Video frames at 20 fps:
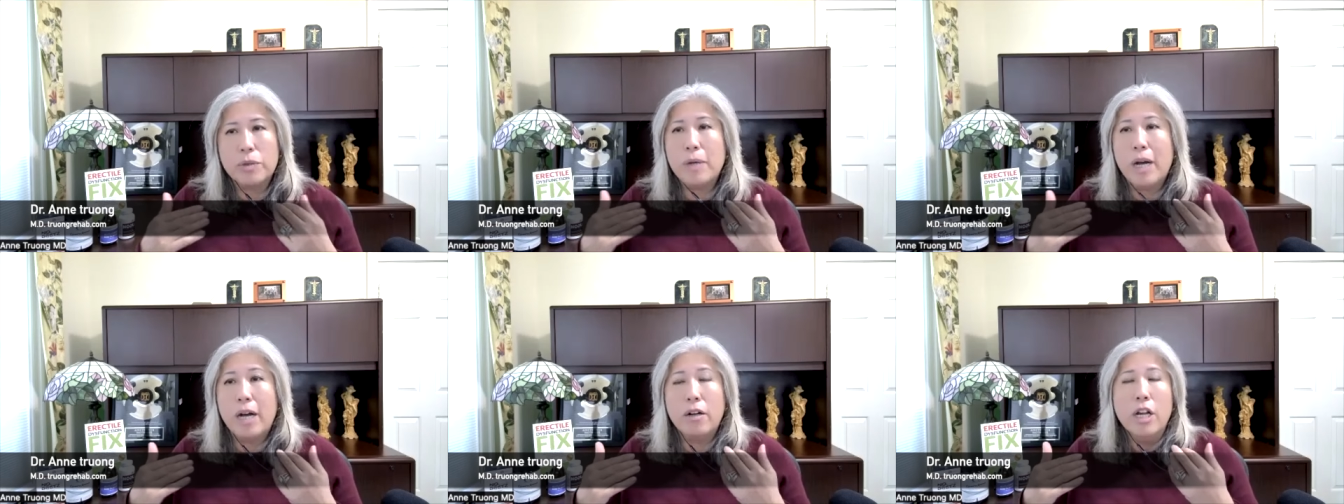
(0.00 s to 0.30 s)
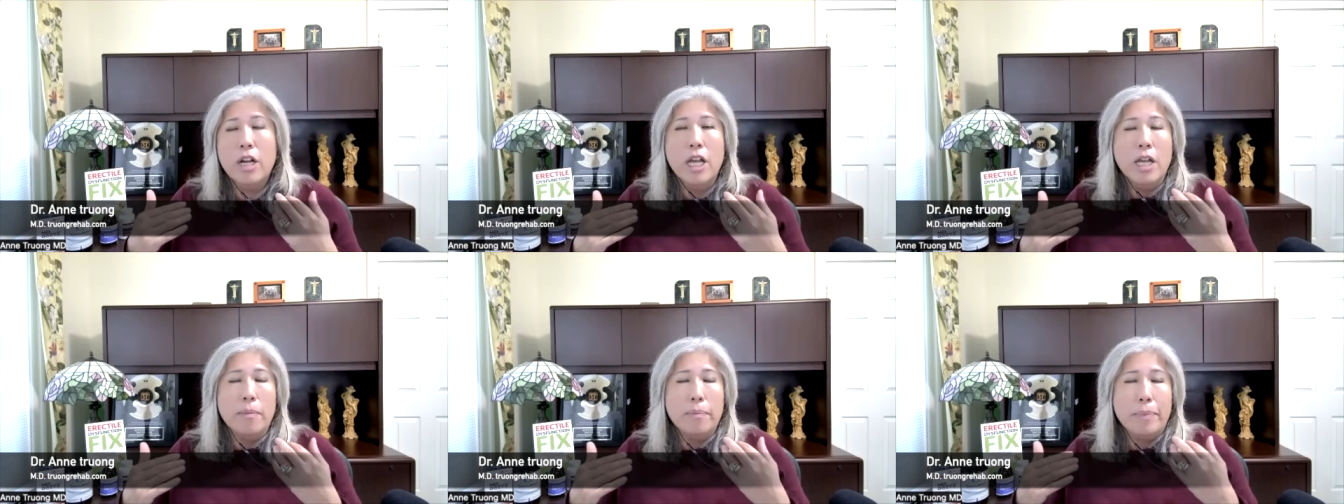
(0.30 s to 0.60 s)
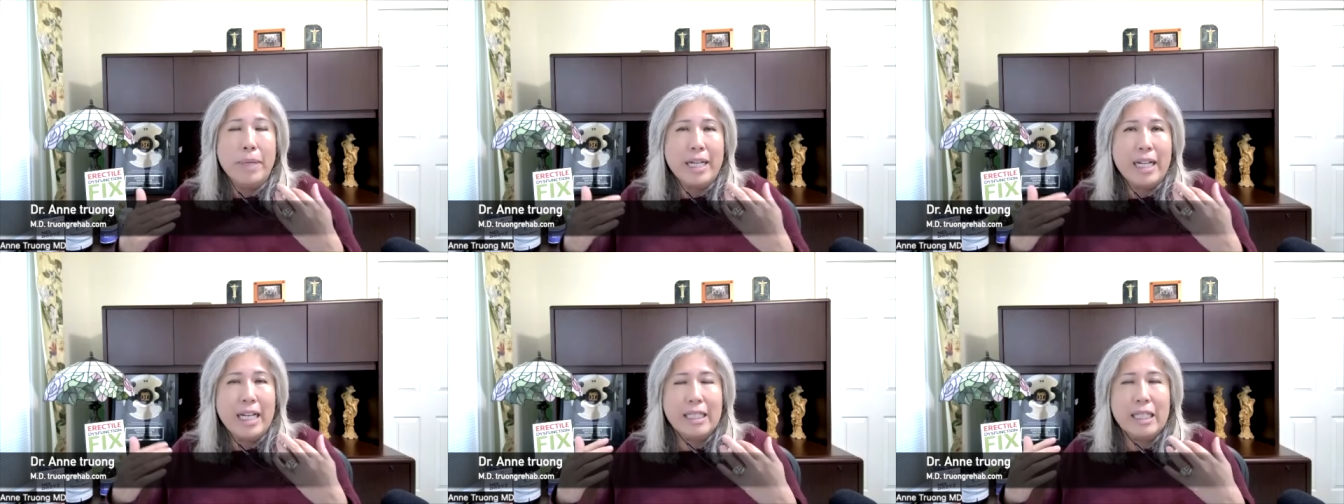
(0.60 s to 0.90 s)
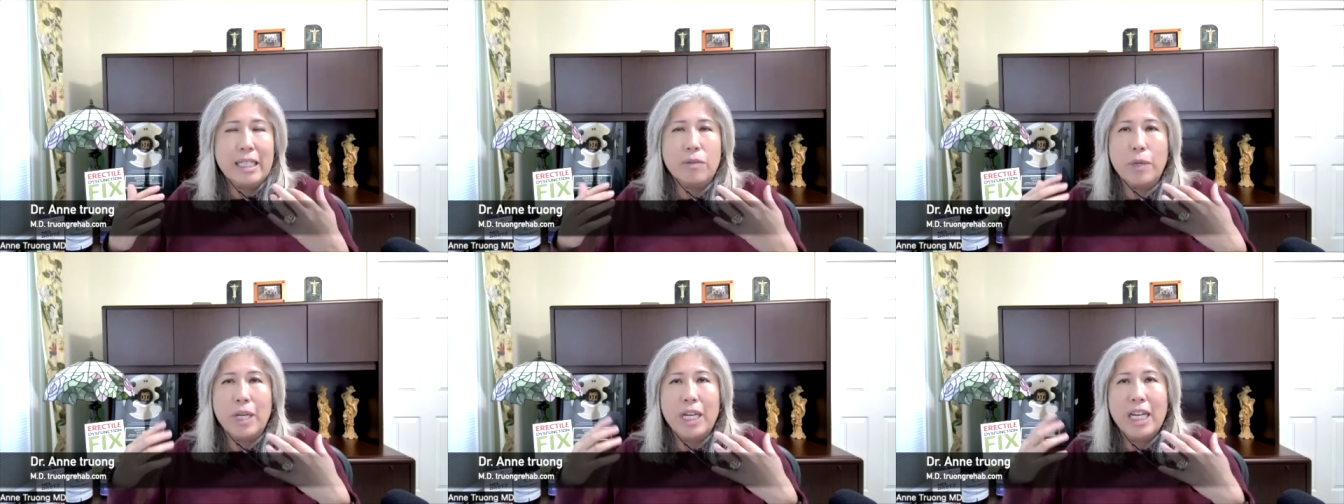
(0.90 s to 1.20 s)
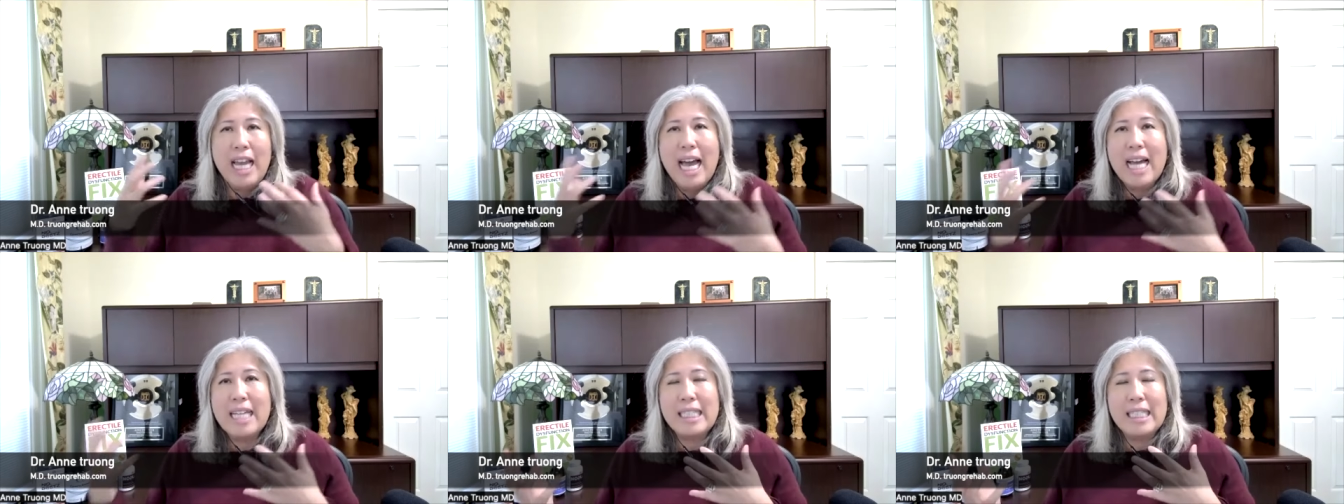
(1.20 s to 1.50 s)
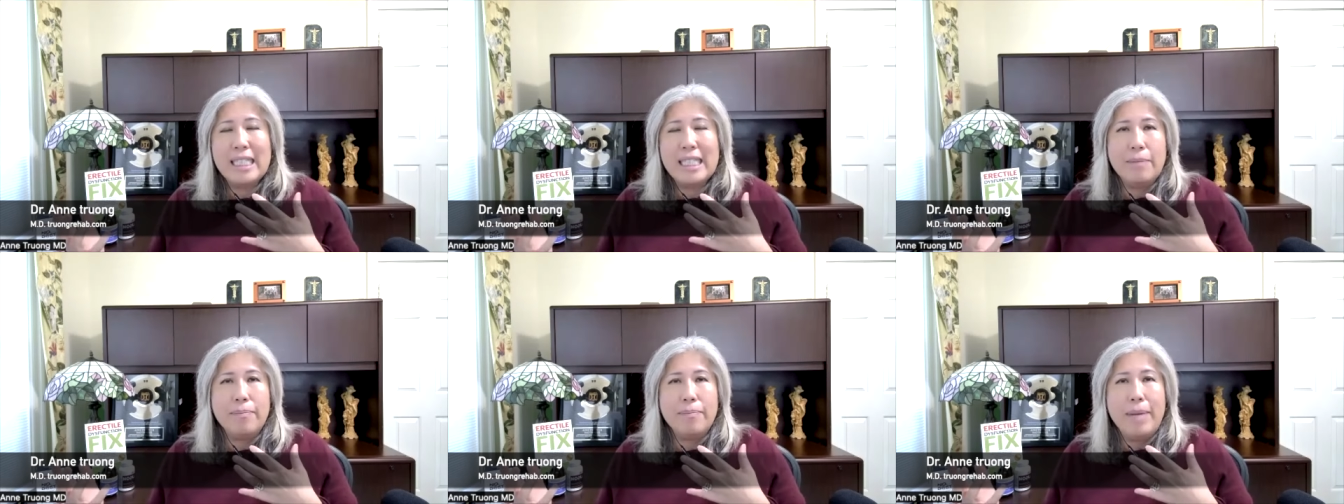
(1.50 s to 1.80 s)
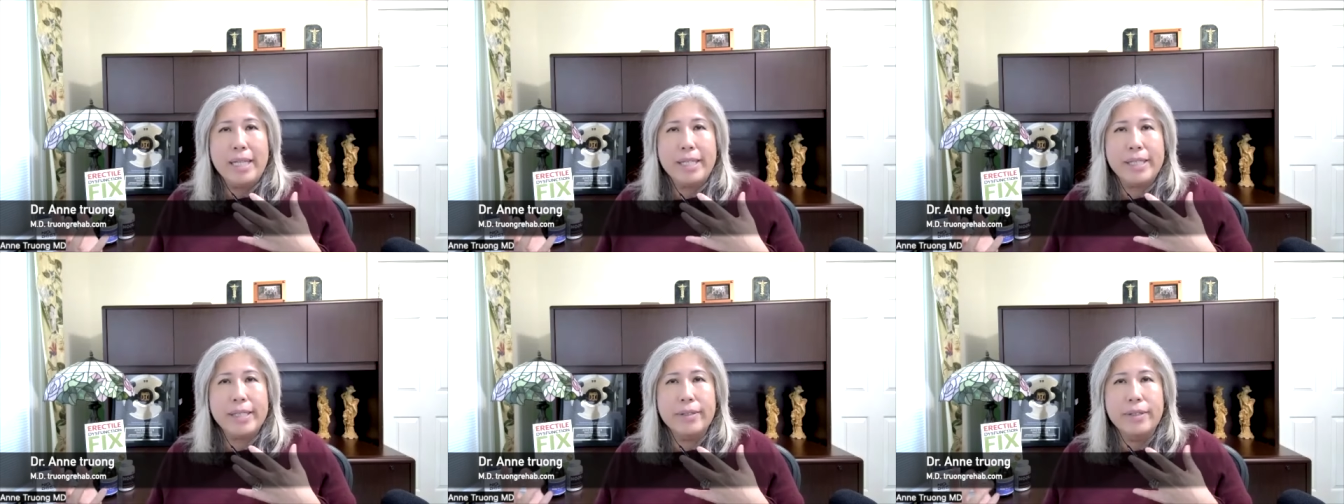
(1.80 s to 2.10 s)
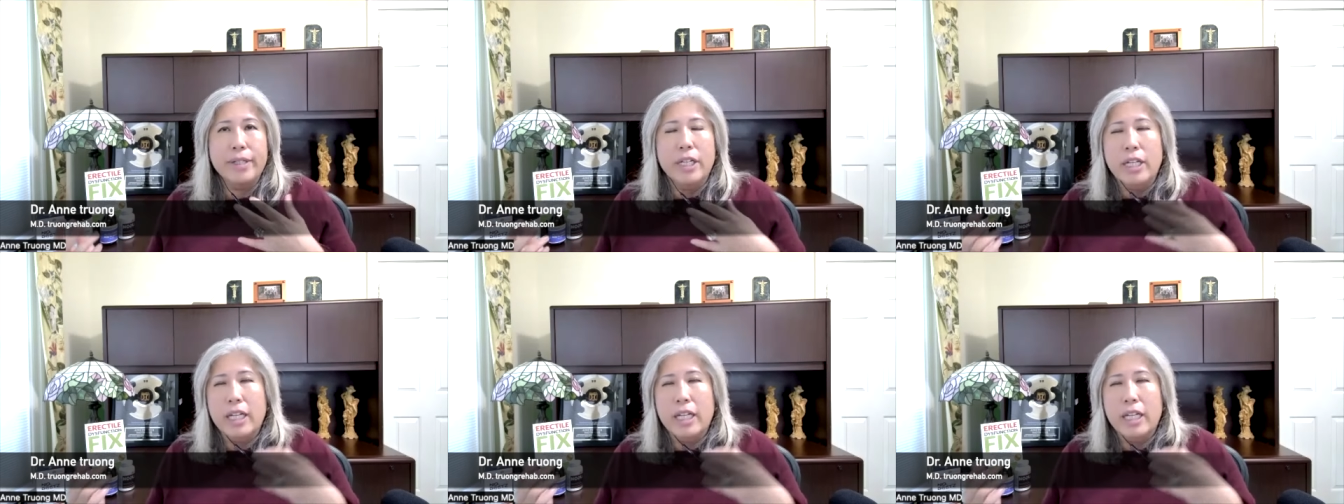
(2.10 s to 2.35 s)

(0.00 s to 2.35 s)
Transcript: Yeah. Well, because it relaxes the muscle.